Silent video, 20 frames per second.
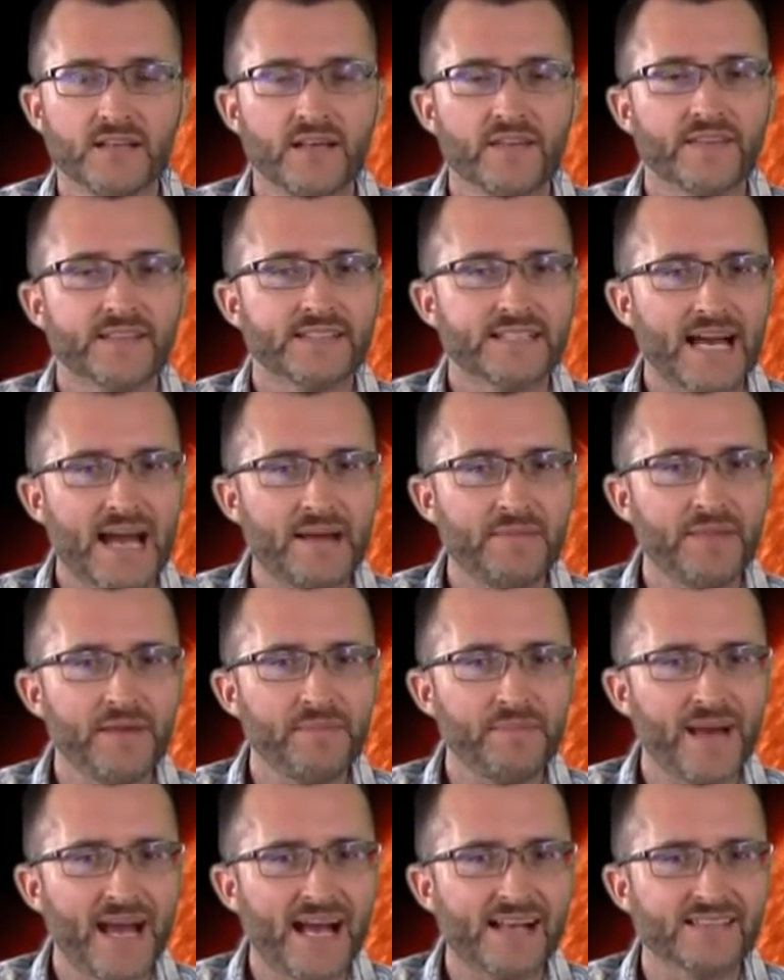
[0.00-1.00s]
The time
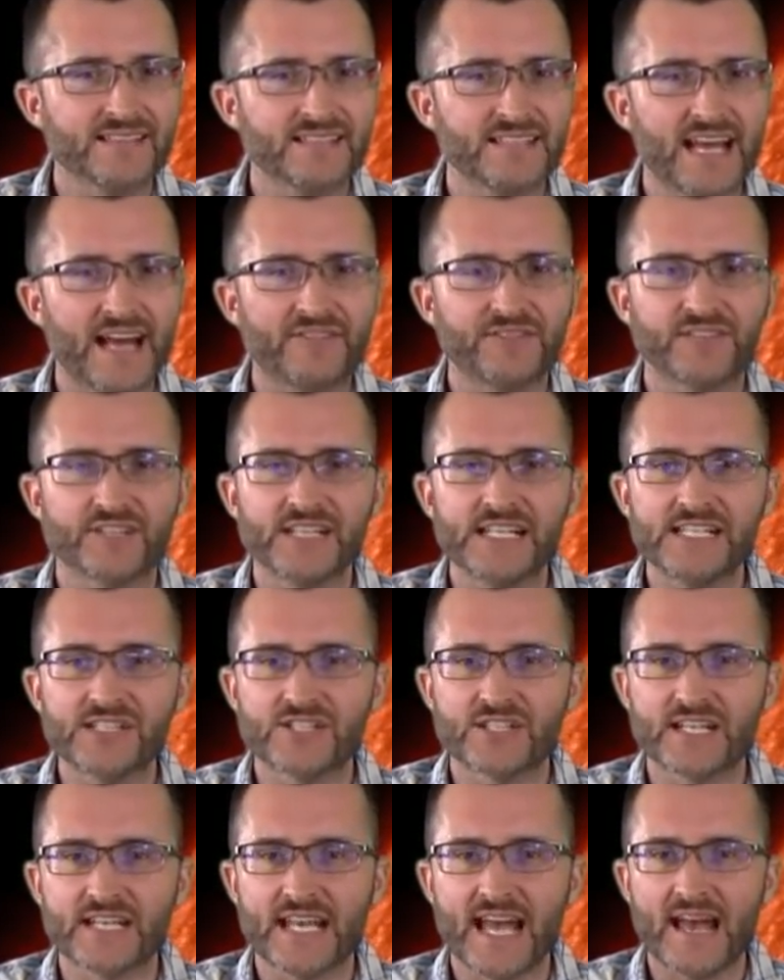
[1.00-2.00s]
that passes after
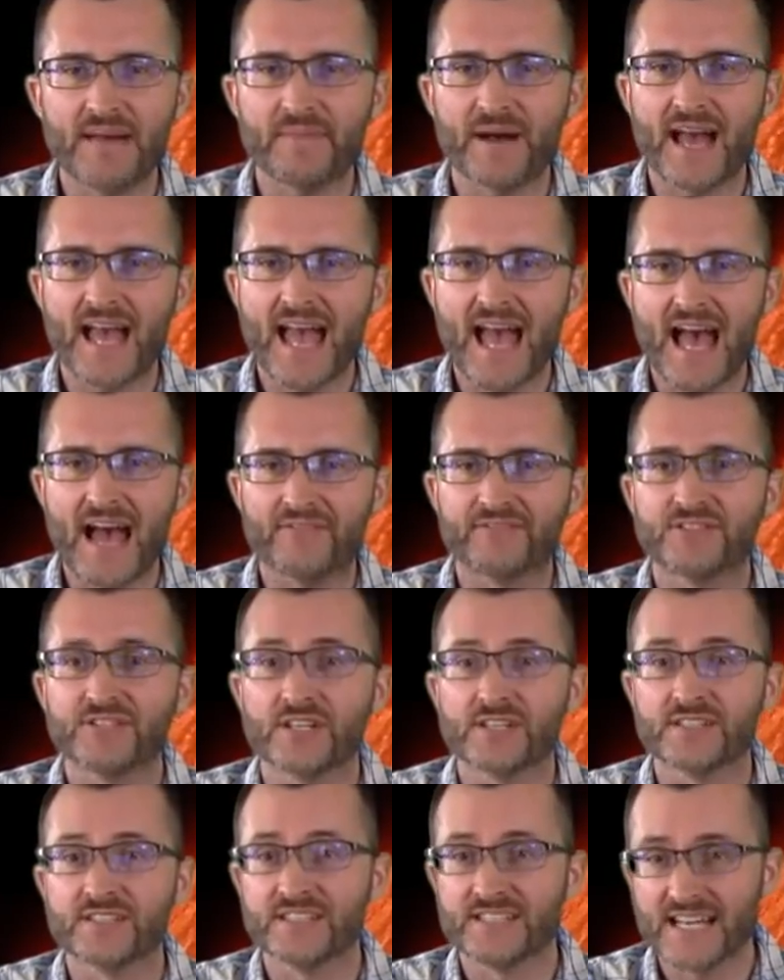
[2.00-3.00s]
each decay by half
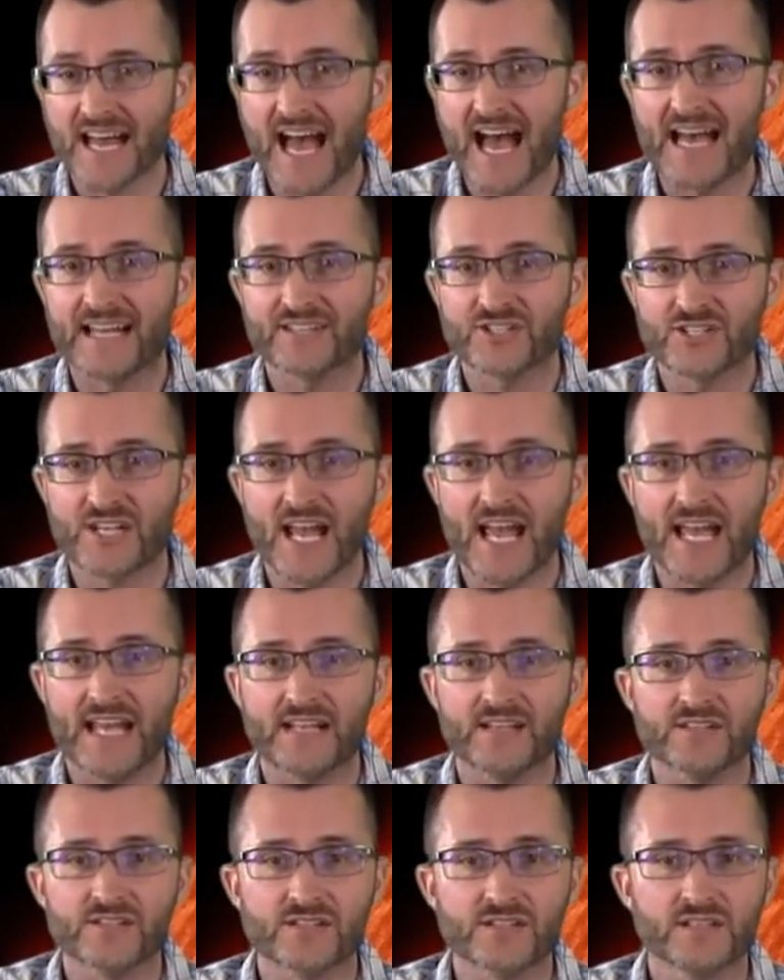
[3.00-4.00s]
does not
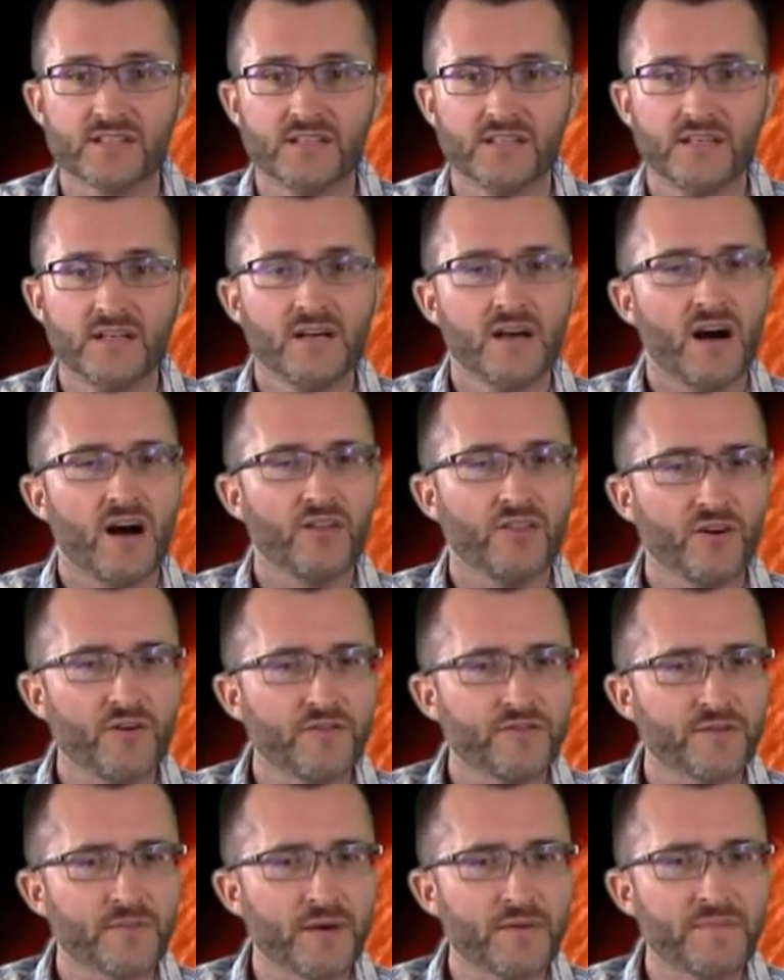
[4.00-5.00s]
change. Although
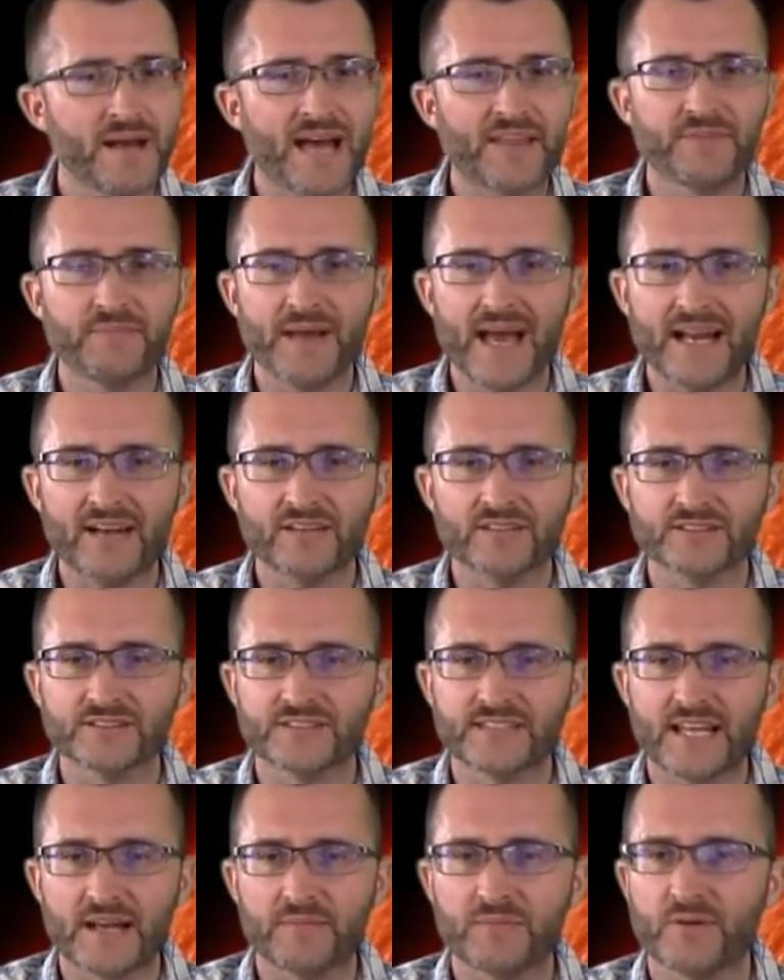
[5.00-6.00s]
from a mathematical
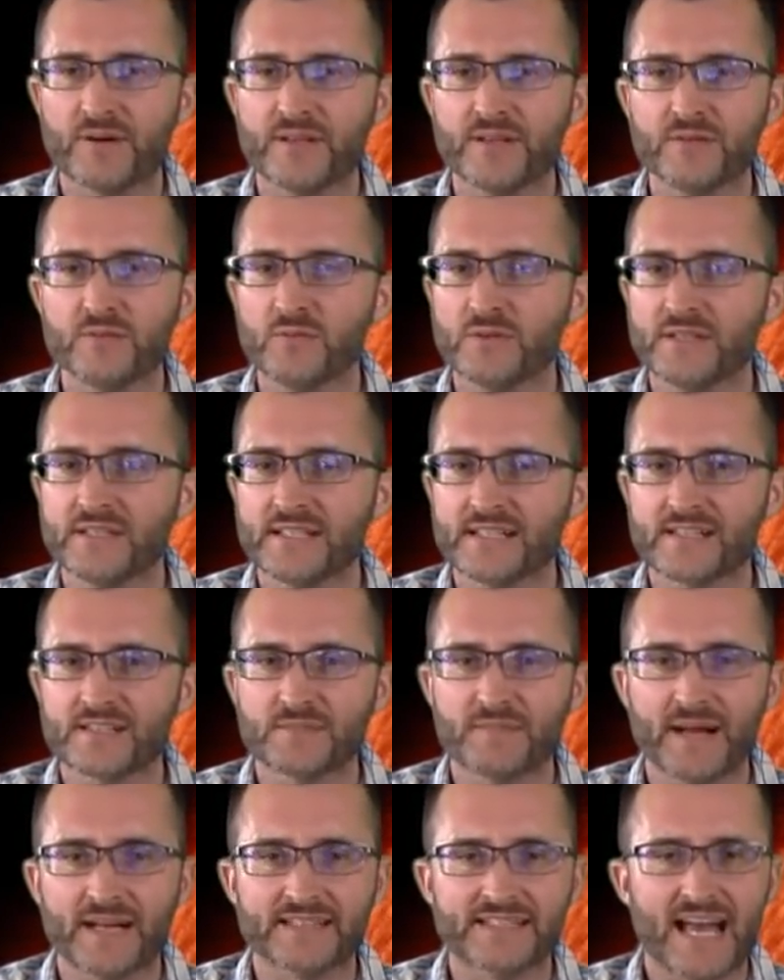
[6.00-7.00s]
standpoint you wouldn't
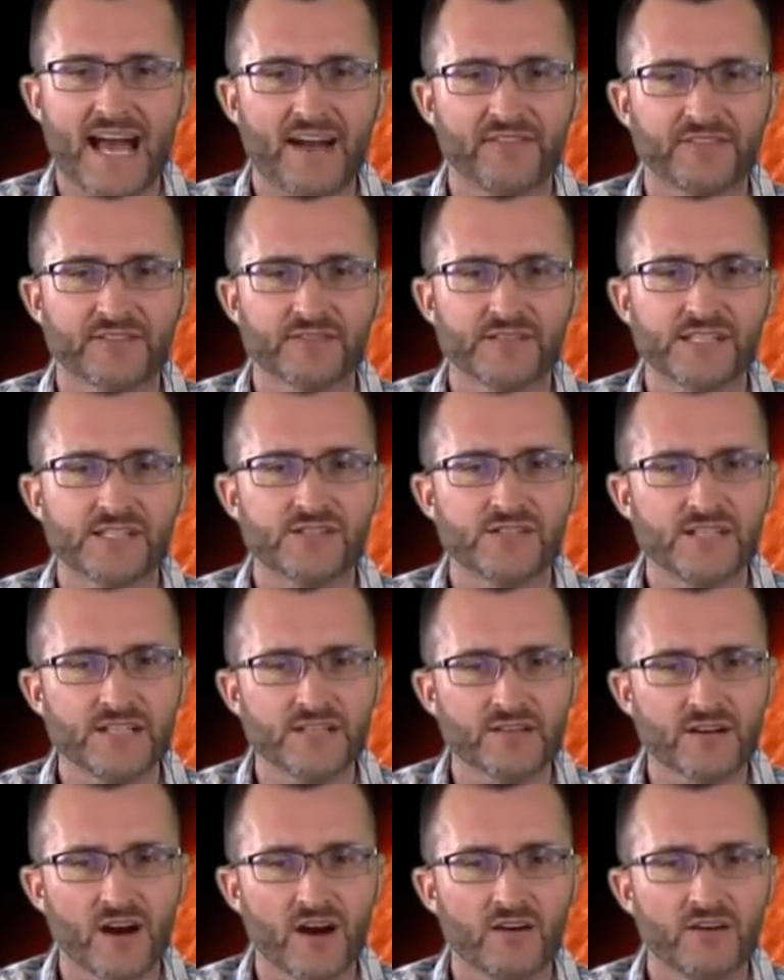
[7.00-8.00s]
expect to ever reach
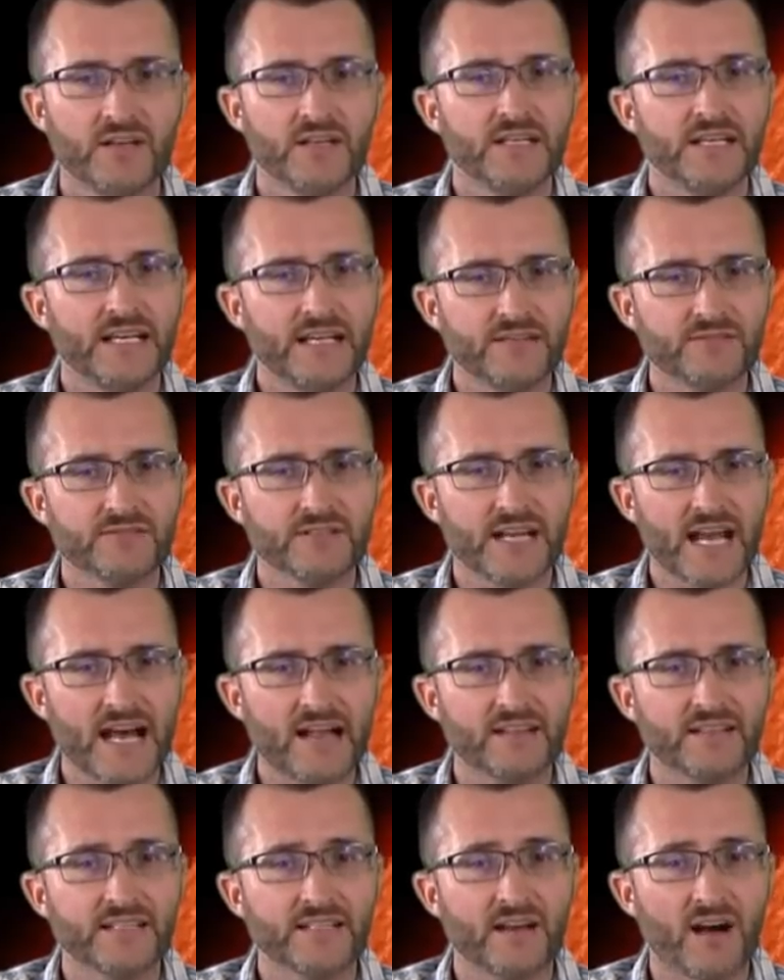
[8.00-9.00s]
zero, in
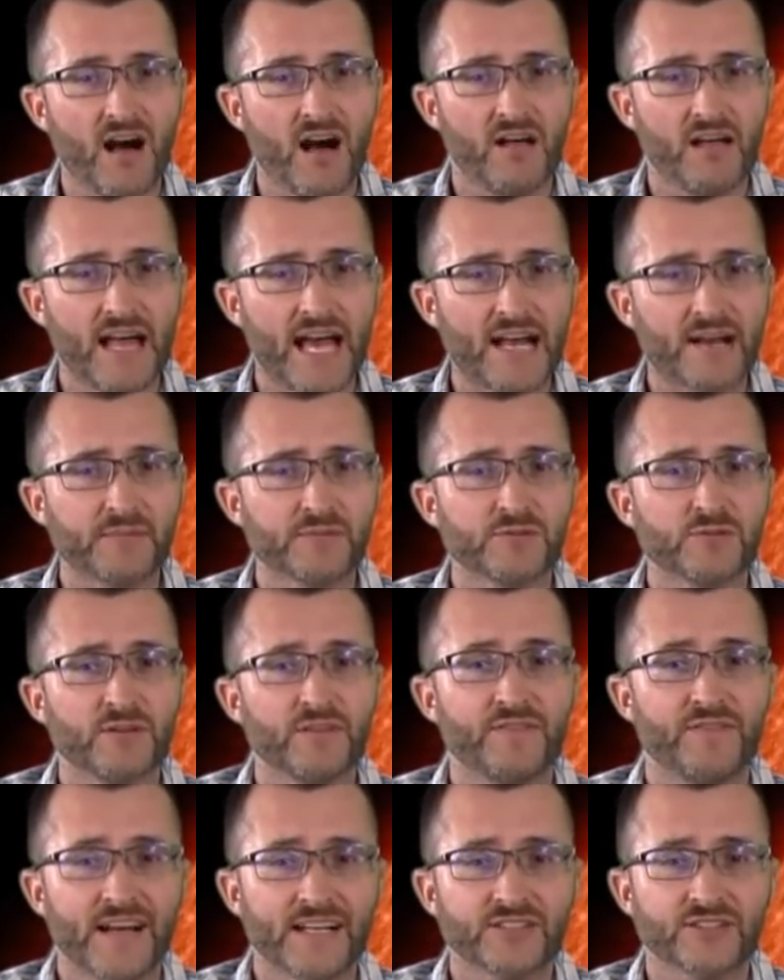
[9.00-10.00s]
reality all atoms will
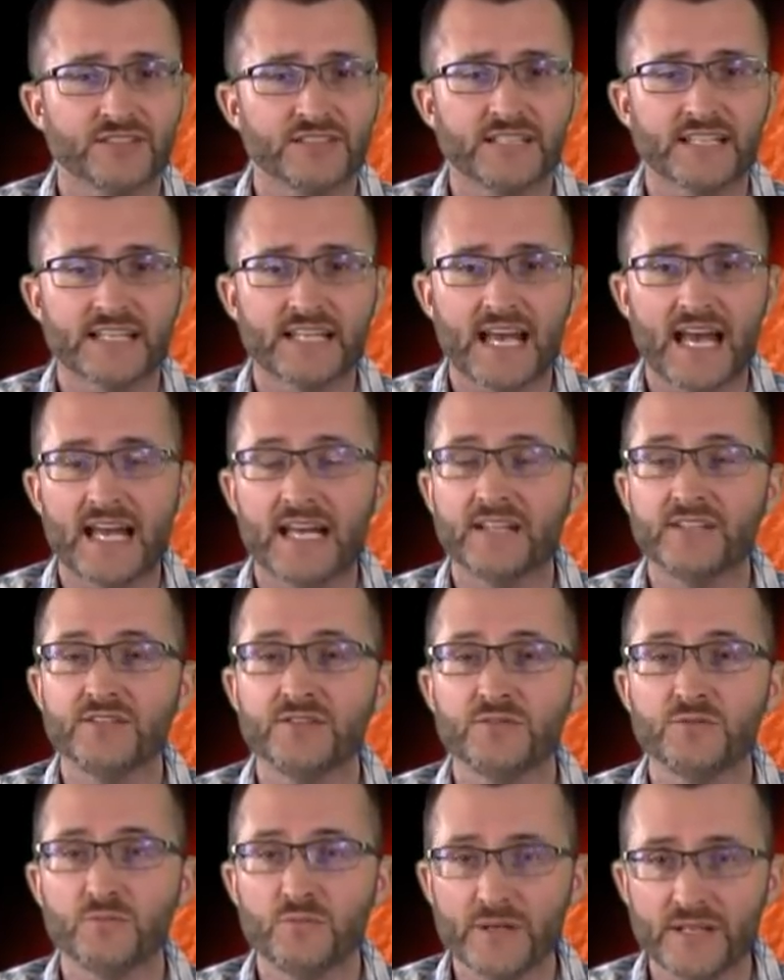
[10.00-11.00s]
eventually decay and
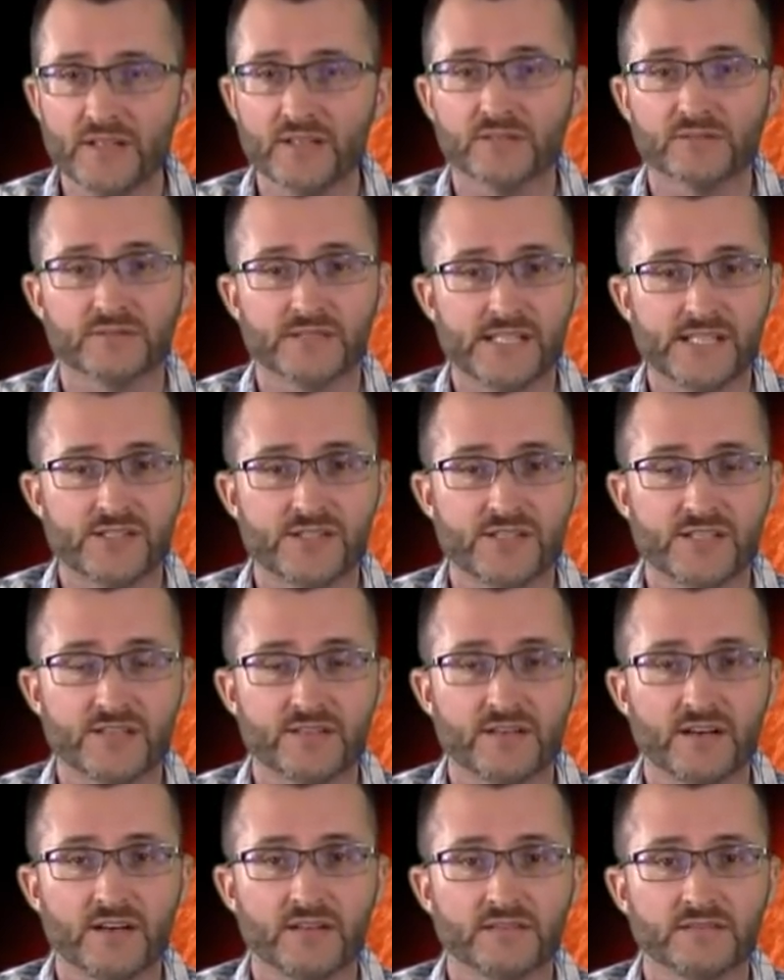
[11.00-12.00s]
you will reach
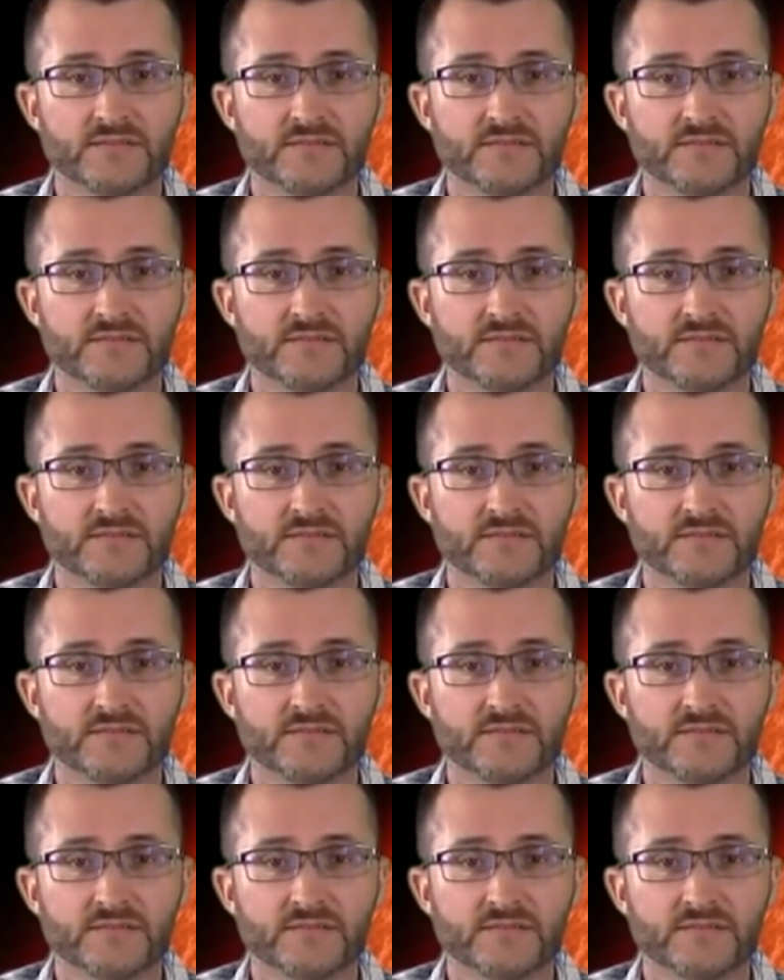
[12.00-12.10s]
zero.